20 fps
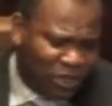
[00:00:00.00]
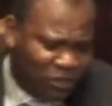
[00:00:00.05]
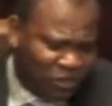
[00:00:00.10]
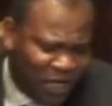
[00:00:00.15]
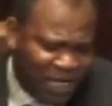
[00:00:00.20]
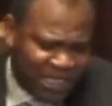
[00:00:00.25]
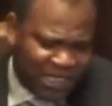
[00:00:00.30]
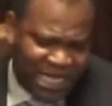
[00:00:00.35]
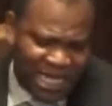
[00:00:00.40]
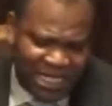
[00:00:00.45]

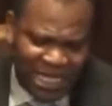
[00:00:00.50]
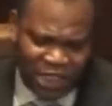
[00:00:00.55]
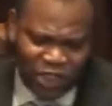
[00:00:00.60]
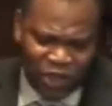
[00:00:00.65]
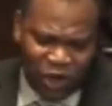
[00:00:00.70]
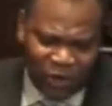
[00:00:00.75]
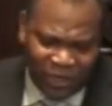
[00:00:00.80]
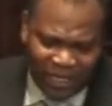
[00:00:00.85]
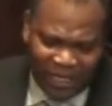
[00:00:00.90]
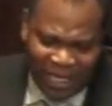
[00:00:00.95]
read such a
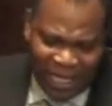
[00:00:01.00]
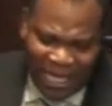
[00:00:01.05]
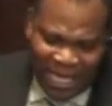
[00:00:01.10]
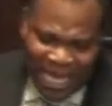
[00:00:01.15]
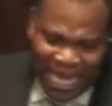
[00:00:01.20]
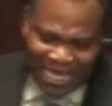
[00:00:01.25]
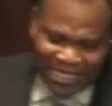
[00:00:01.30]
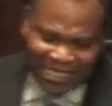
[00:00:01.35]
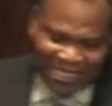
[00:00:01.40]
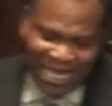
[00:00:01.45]
story
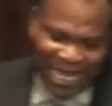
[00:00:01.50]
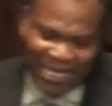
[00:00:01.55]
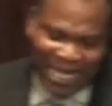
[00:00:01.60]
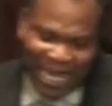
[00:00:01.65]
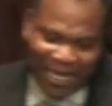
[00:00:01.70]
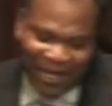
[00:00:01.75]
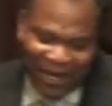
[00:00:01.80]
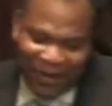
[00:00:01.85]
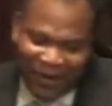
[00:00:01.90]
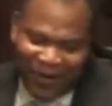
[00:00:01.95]
and say
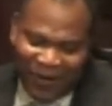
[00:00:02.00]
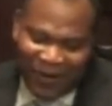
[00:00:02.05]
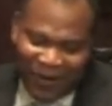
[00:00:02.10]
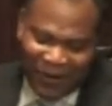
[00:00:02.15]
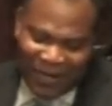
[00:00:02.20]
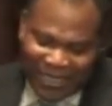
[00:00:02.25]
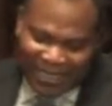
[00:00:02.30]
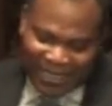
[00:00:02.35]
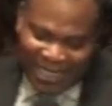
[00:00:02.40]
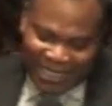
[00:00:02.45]
that,
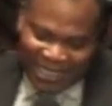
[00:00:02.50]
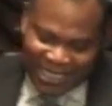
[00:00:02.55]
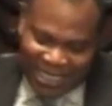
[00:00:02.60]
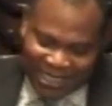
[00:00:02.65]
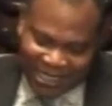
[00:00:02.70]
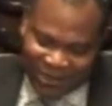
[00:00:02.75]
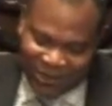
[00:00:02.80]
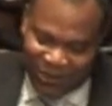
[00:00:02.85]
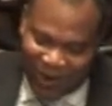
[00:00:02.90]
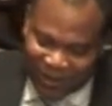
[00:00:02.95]
this
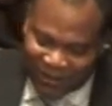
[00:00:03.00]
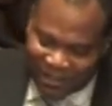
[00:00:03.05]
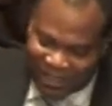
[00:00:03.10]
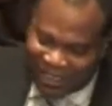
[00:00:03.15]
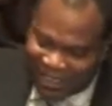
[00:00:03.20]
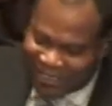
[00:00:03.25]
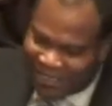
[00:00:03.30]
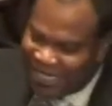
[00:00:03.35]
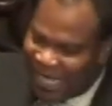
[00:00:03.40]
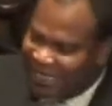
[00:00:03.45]
is
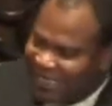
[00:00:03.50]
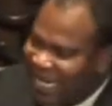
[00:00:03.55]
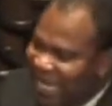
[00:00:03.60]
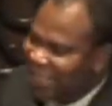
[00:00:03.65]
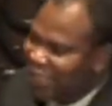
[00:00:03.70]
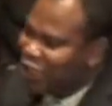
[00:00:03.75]
what certain